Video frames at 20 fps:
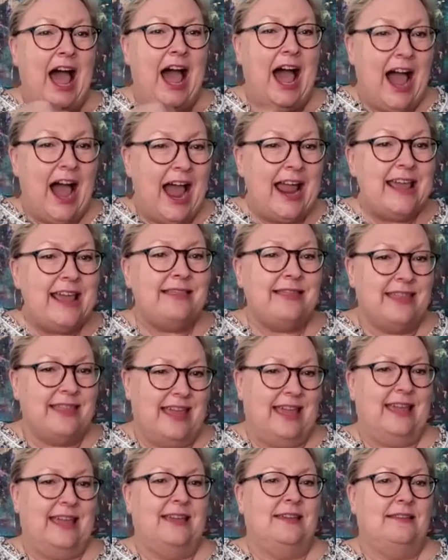I
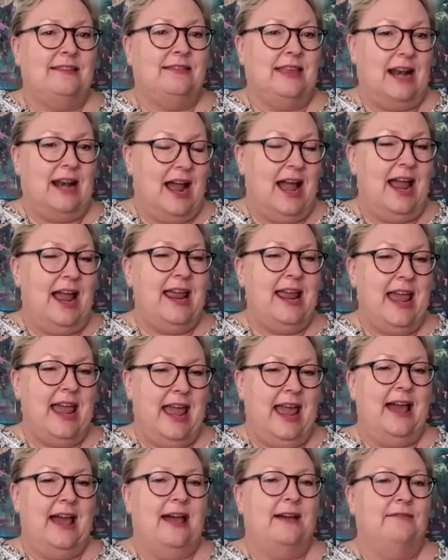think that I
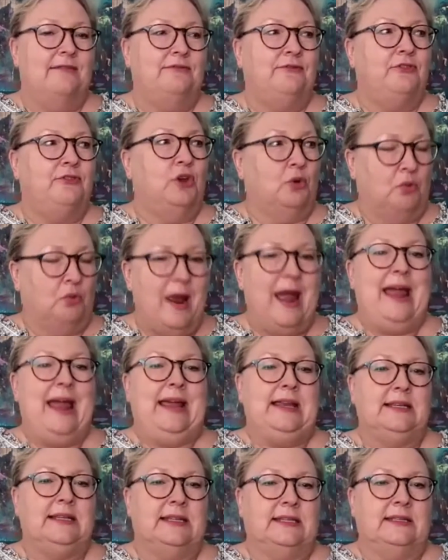have the
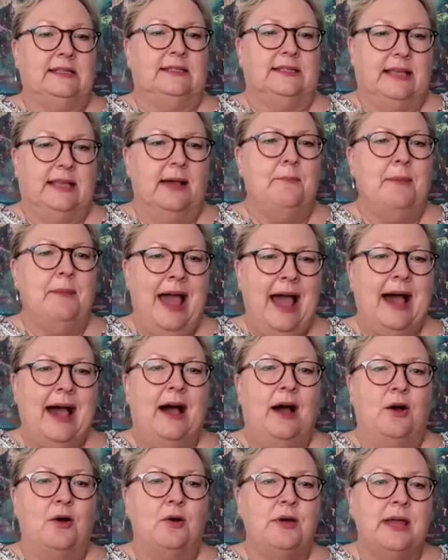right
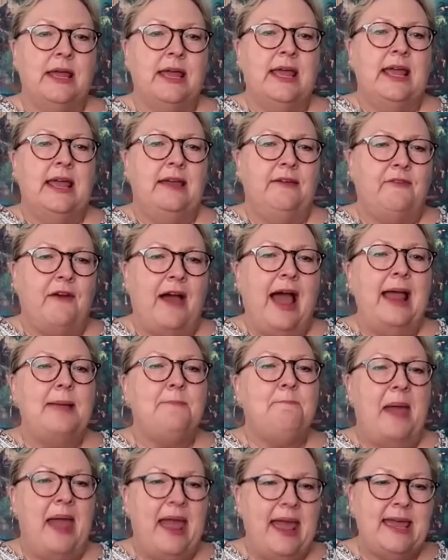somehow, if I
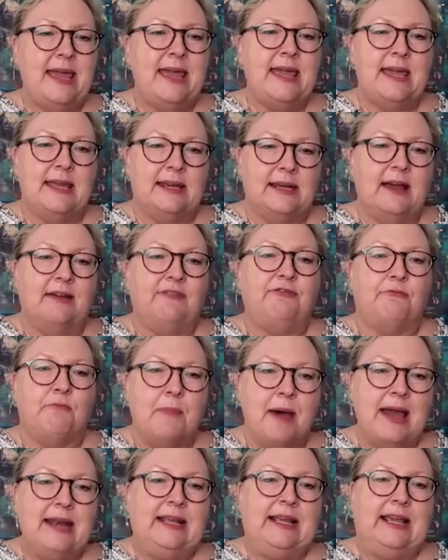pay enough
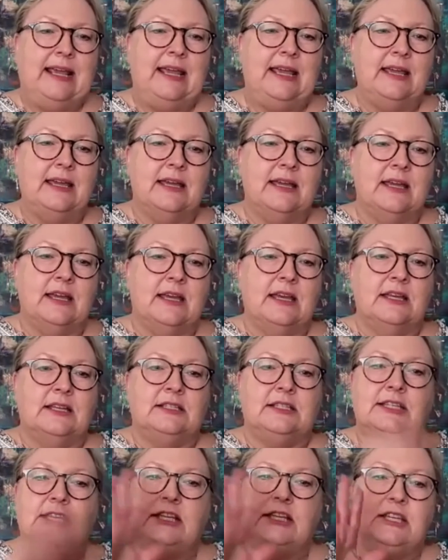money
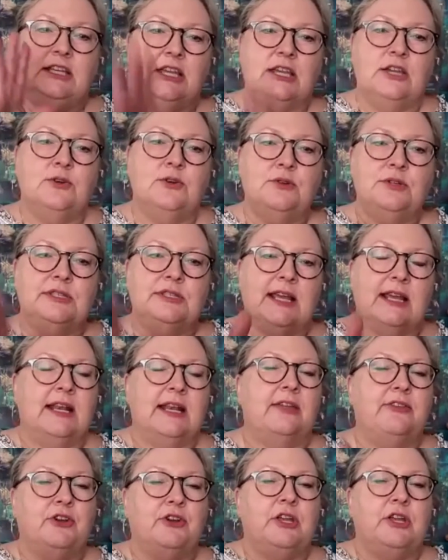to use
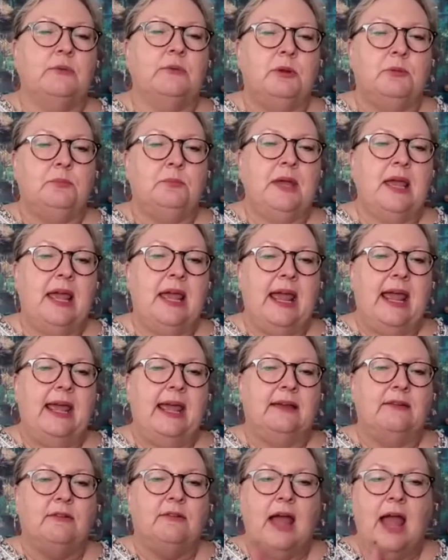another human
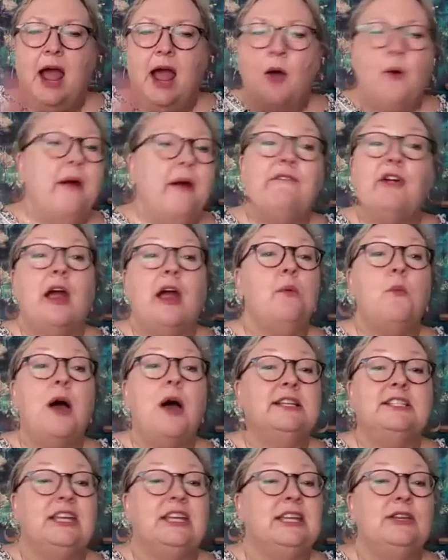being, however I
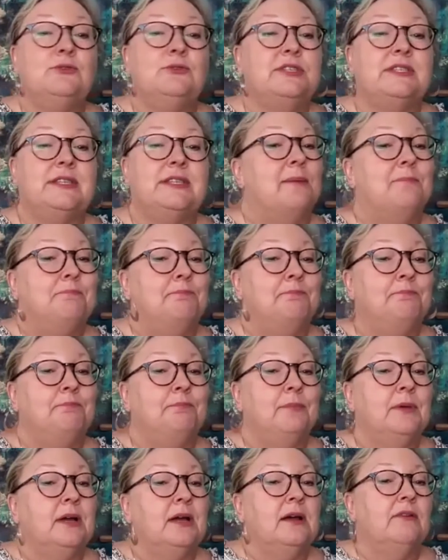want to use them,
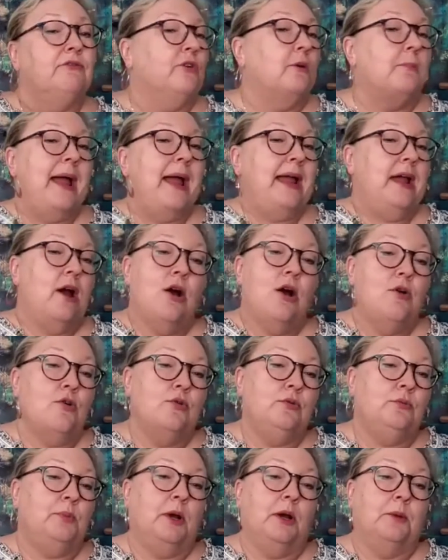for my
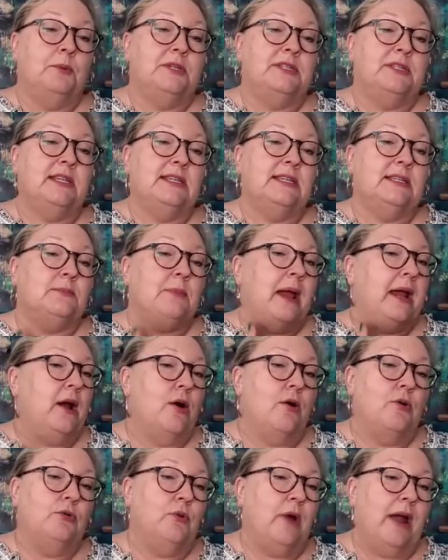own purposes, my
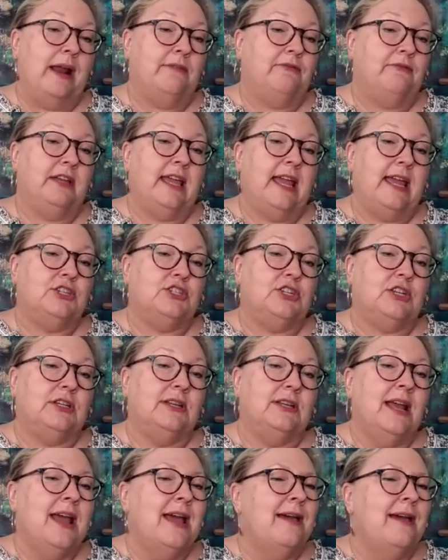own
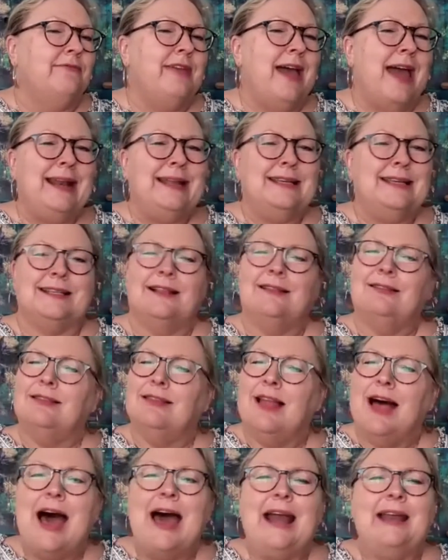gratification. Mm-hmm. That mm-hmm. is a
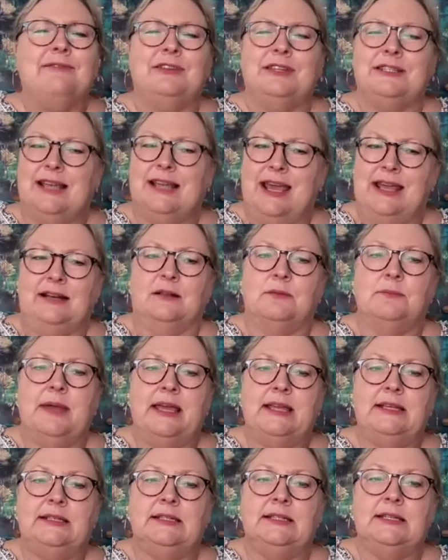lot of
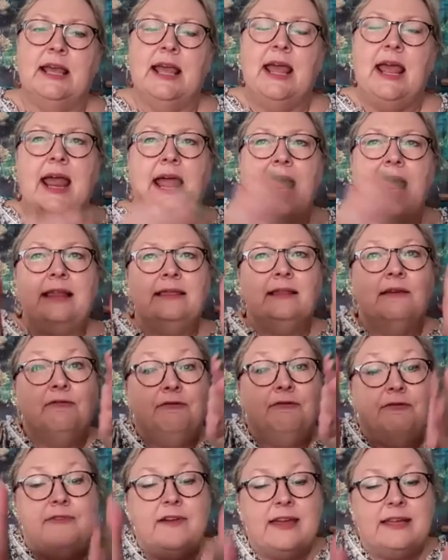entitlement. And the
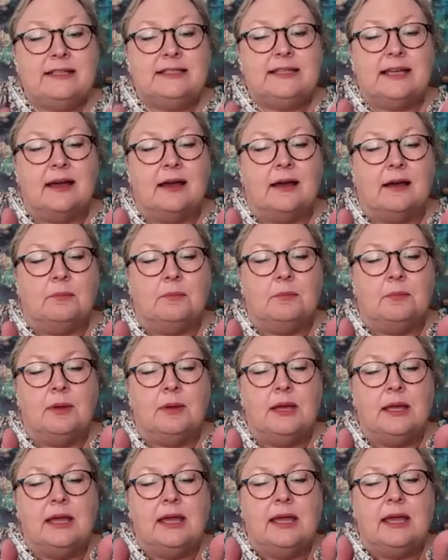
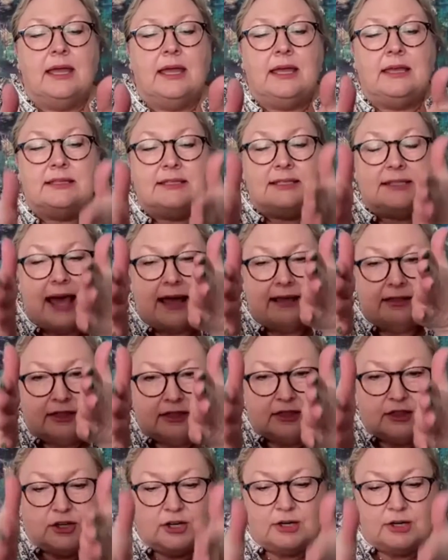victim is that
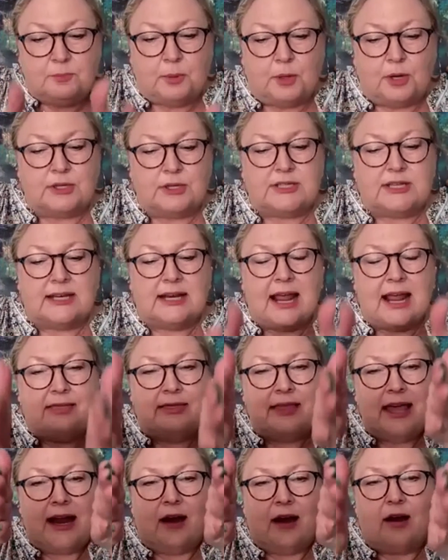third person,
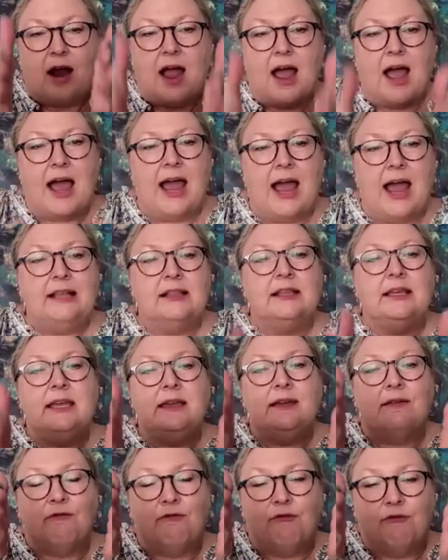and they are
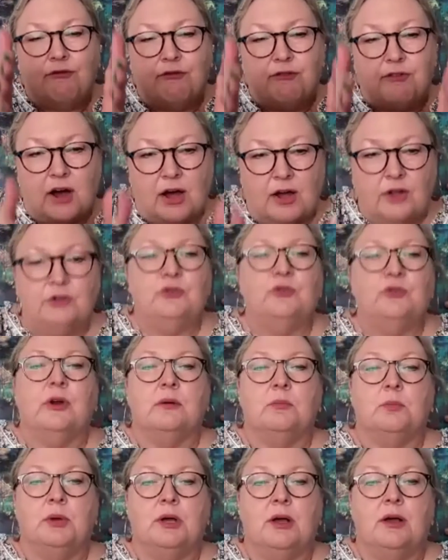highly
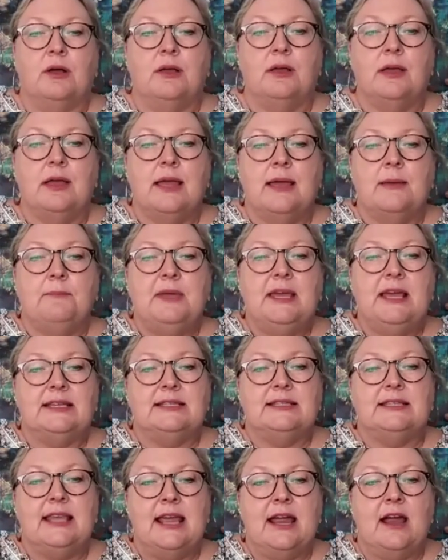vulnerable
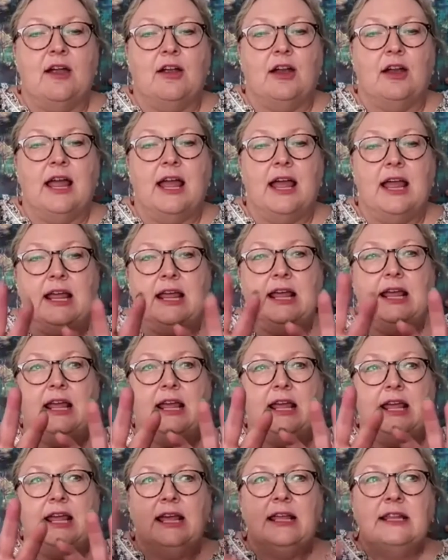because they are
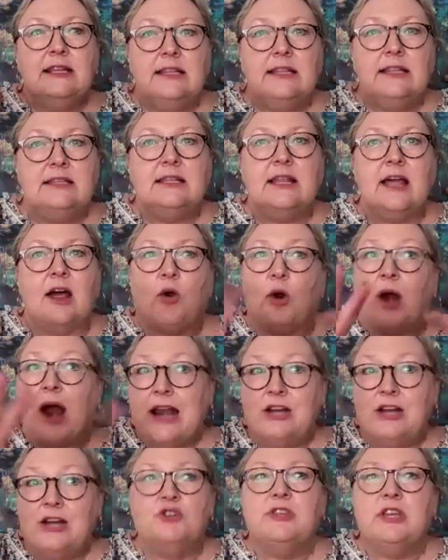in or
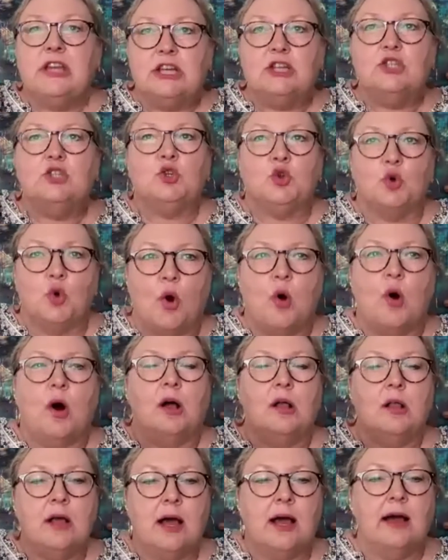under the
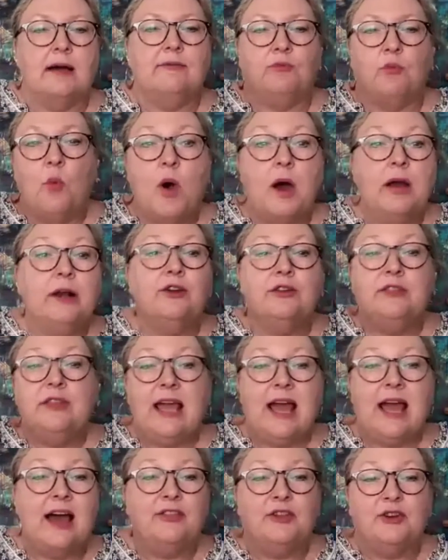control of one or
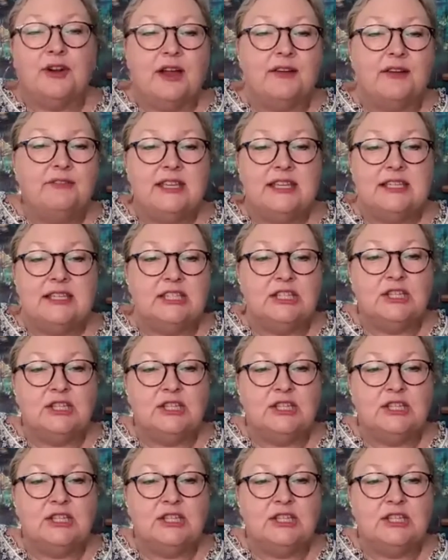the other of these